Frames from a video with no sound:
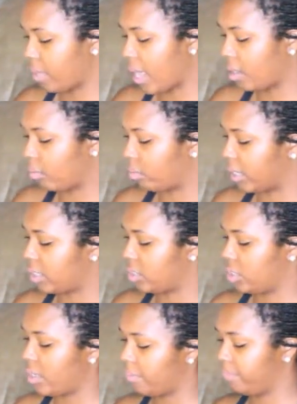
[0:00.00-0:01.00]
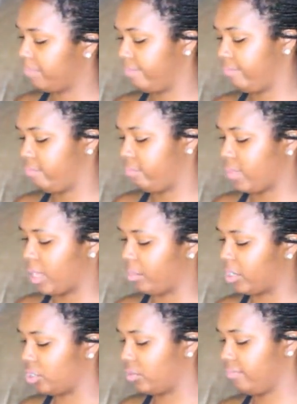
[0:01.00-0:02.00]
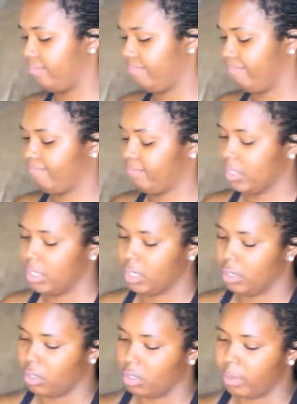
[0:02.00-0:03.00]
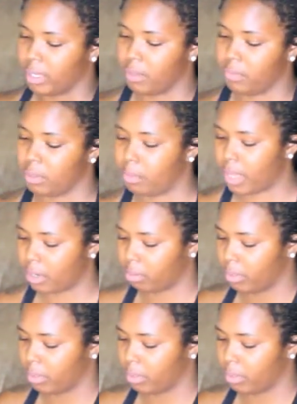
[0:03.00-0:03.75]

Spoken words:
paddle brush. Yep, paddle brush. Go back in with the paddle